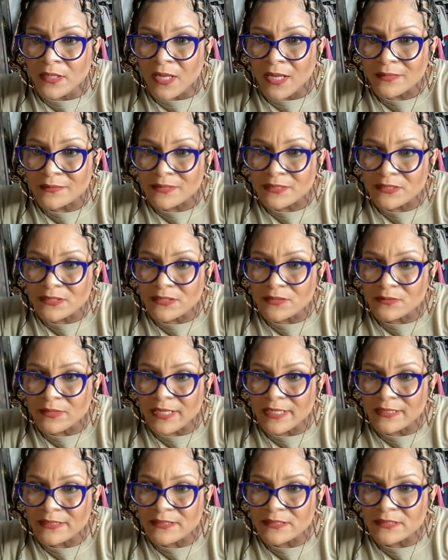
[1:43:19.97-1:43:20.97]
I'm still
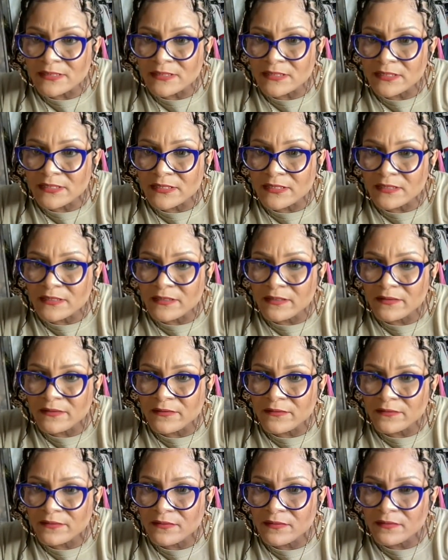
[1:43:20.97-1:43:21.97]
waiting to see
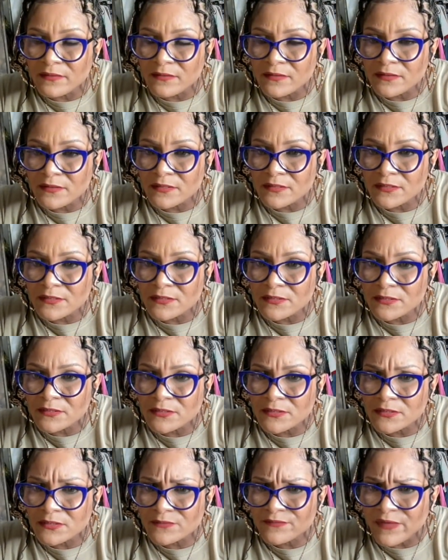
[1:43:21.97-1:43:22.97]

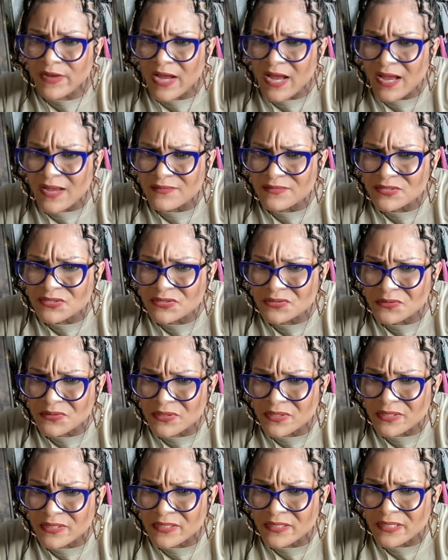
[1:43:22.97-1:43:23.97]
five
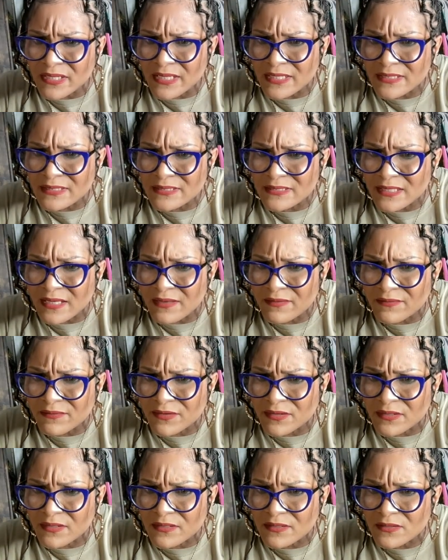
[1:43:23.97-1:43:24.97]
short and
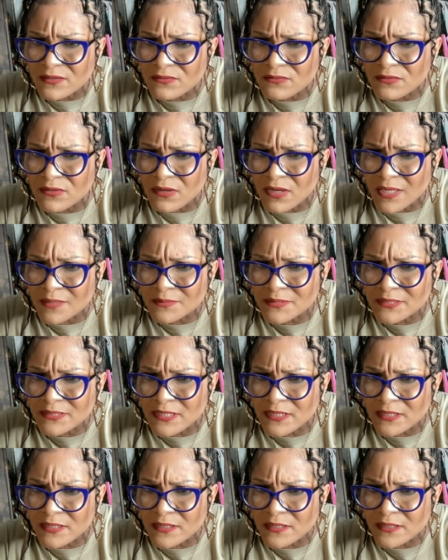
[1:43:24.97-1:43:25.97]
87. You know, I'm
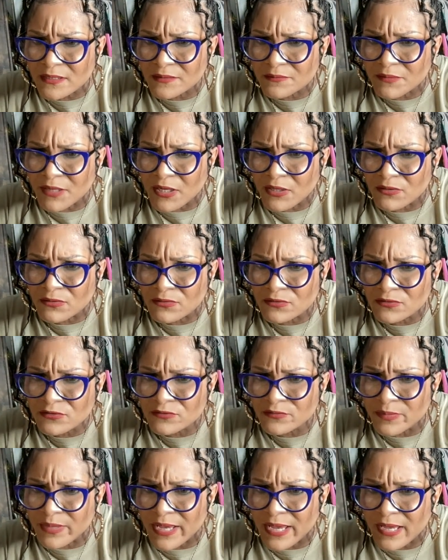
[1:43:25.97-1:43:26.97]
still getting my
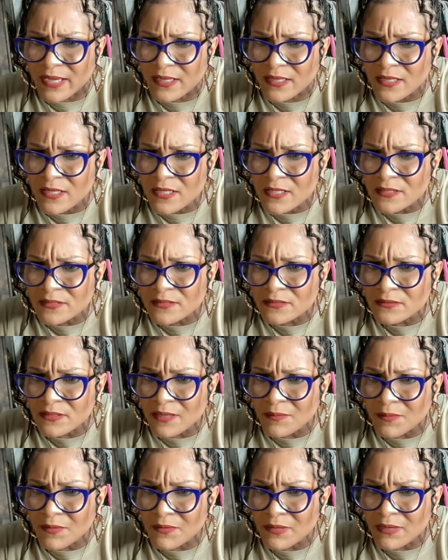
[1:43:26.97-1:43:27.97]
groove back. So
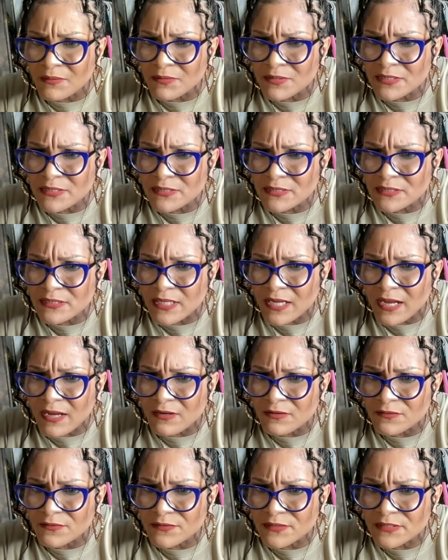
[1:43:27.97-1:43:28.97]
come on, I want to see the
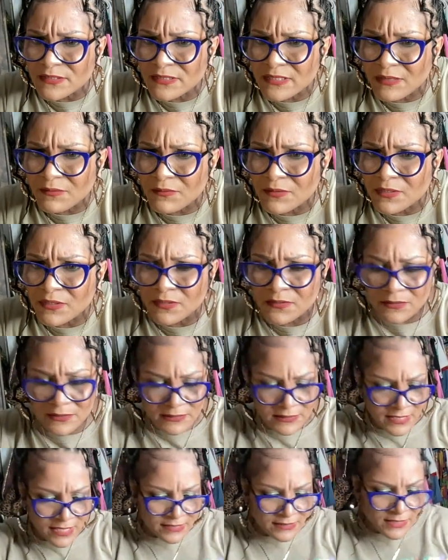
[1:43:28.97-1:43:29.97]
outfits. I want to know
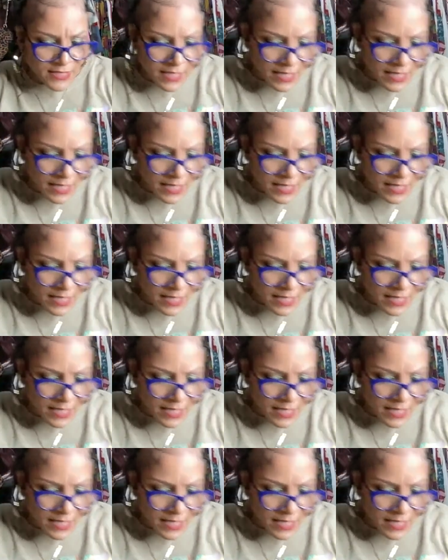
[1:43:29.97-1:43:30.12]
what size.